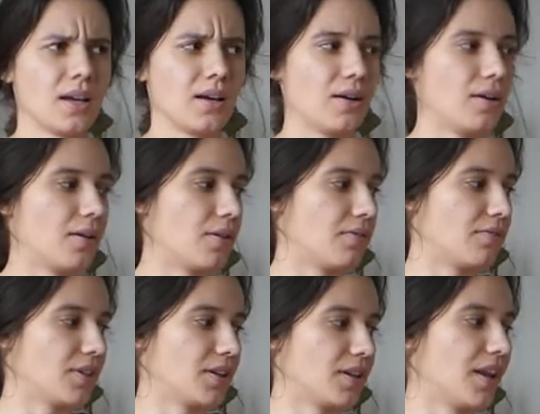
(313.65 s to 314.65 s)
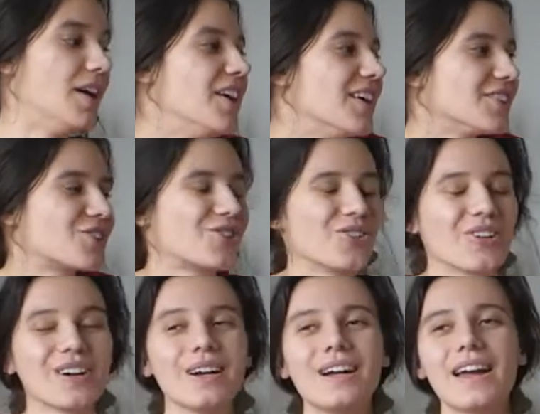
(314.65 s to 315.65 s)
vanilla
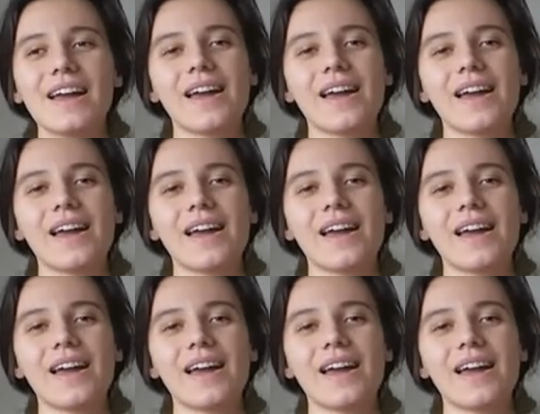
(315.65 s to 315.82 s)
sugar,